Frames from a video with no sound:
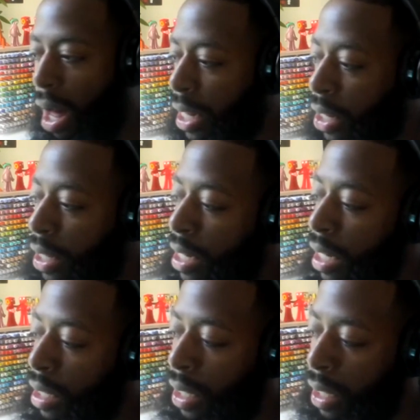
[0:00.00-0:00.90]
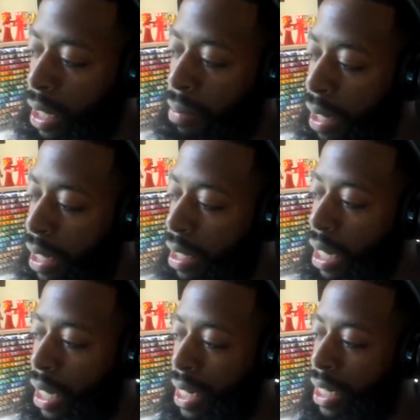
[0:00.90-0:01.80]
All these are things that look good, but
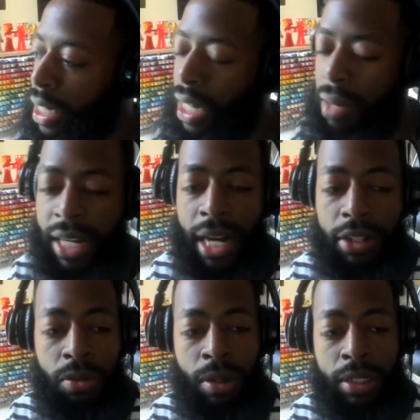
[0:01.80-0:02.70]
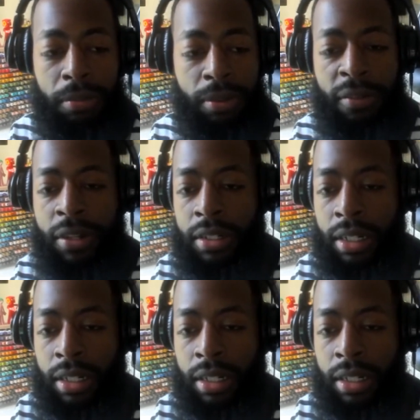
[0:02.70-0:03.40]
I guess it just comes down to what your preference